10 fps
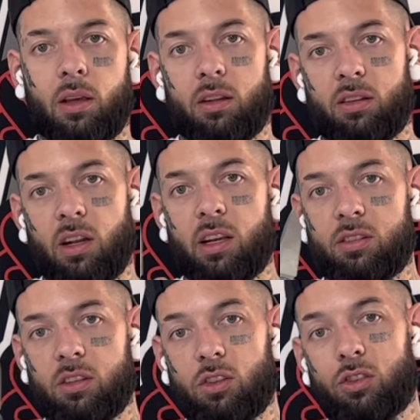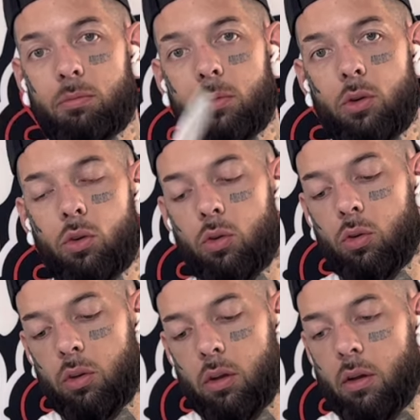it's nice and
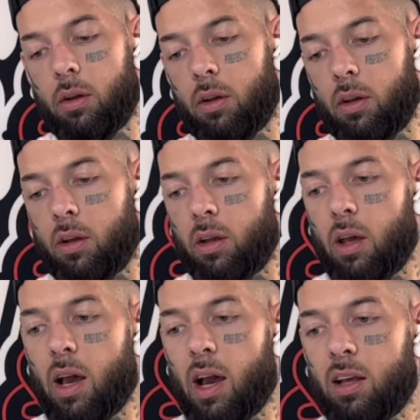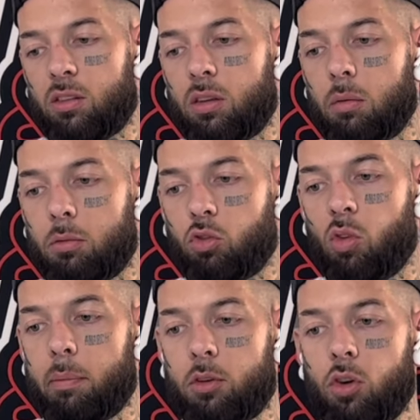smooth, has some grip